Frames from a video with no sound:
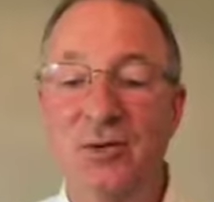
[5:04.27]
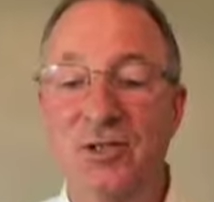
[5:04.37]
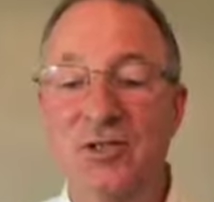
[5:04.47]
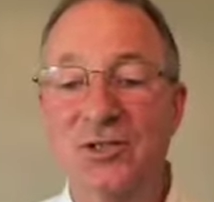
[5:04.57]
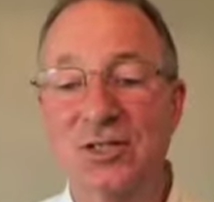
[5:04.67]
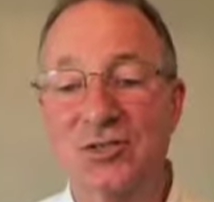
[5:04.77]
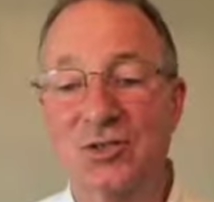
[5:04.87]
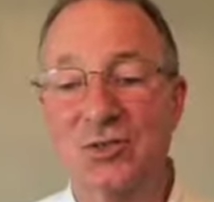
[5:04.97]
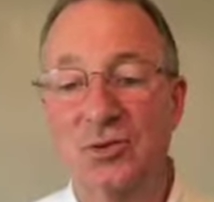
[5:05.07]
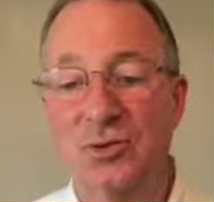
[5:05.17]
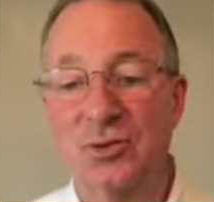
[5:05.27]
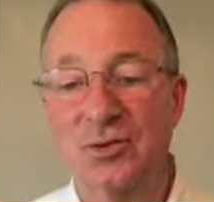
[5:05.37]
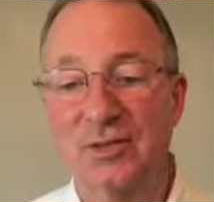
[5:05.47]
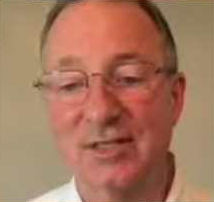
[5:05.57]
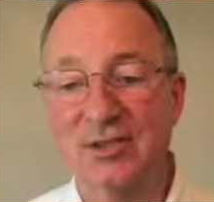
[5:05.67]
of increasing his
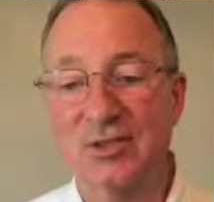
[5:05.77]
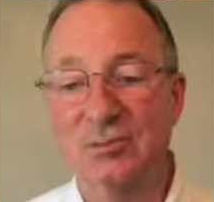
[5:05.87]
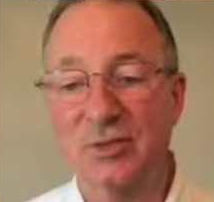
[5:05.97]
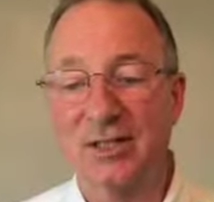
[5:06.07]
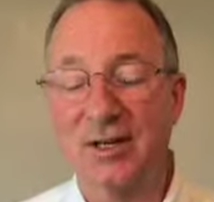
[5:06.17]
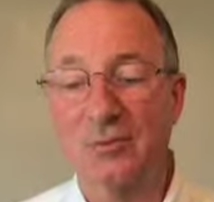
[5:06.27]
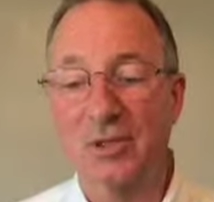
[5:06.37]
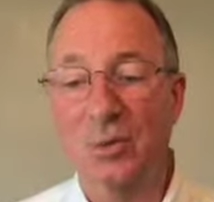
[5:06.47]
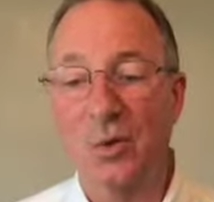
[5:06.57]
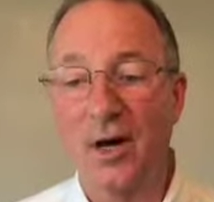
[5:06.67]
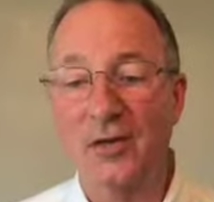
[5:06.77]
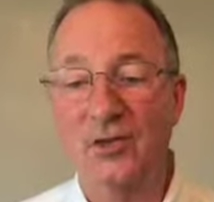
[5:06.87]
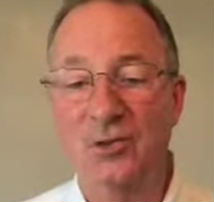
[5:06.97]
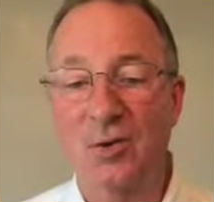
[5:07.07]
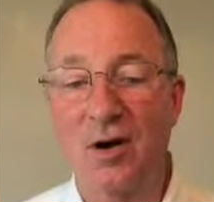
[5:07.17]
control, he simply cut me a
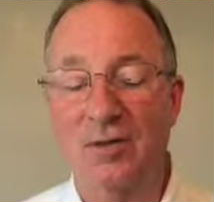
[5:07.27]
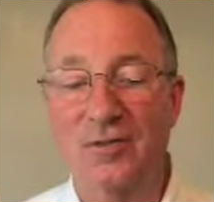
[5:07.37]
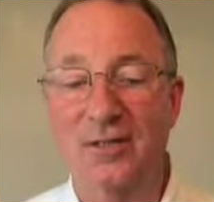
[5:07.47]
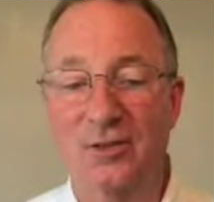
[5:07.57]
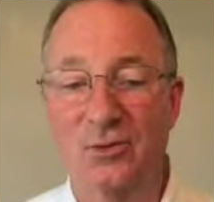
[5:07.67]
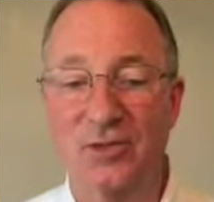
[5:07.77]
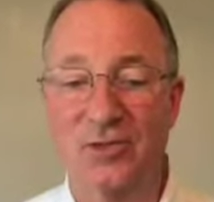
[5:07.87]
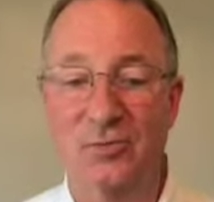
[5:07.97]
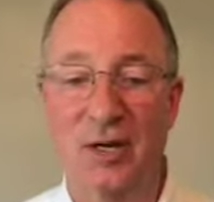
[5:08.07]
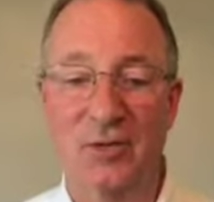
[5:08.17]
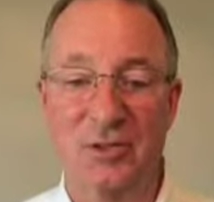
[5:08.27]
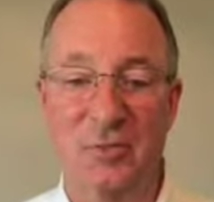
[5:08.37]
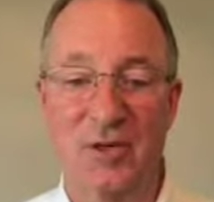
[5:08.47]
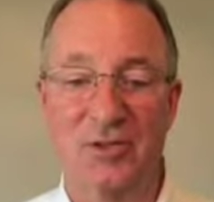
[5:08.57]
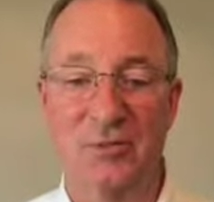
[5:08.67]
wider swath and increased my
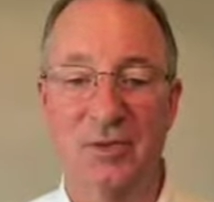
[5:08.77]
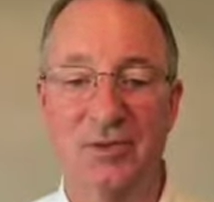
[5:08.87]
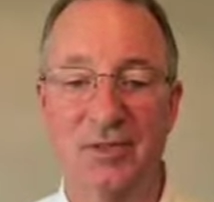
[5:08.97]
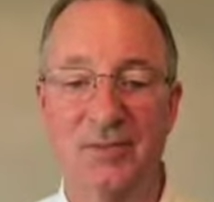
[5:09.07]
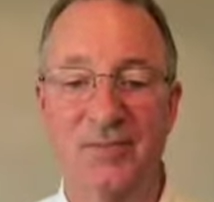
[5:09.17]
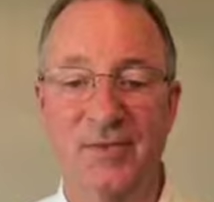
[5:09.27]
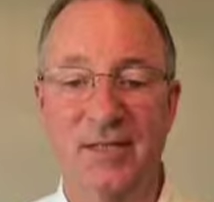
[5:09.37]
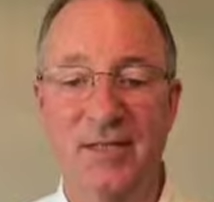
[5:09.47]
responsibility.